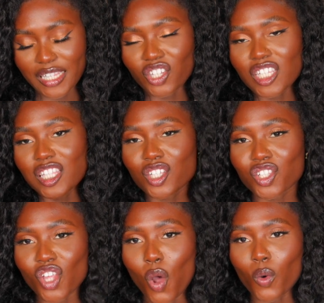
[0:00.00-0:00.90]
They just look
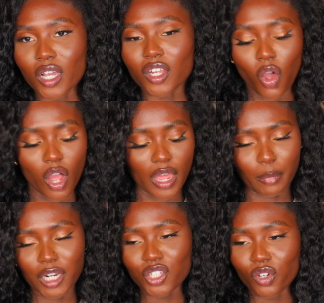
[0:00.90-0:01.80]
so good on. I'm
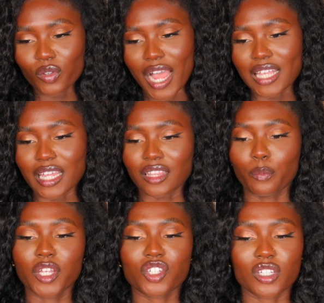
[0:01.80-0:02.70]
going to show you guys like the
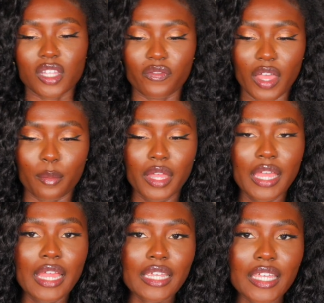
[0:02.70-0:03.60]
pictures of them
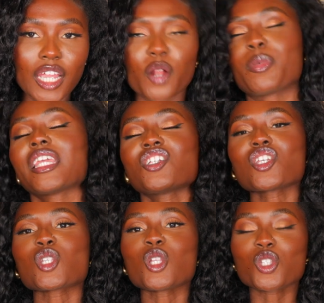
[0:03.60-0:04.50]
here, but they
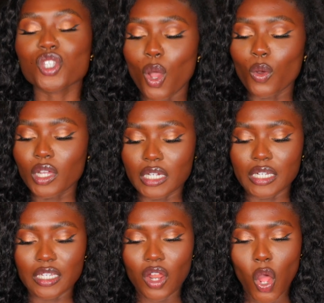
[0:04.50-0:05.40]
just look so
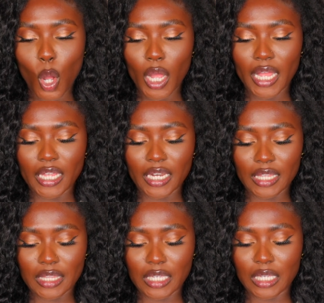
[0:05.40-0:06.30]
good on
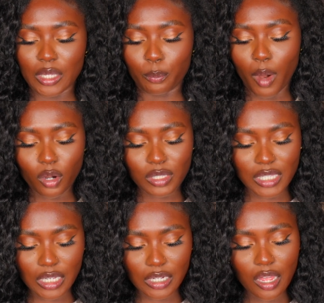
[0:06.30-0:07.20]
the
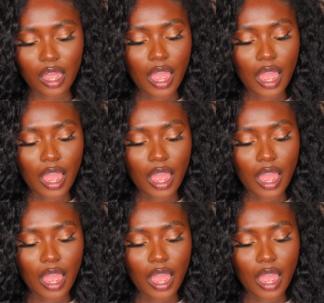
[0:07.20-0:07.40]
person.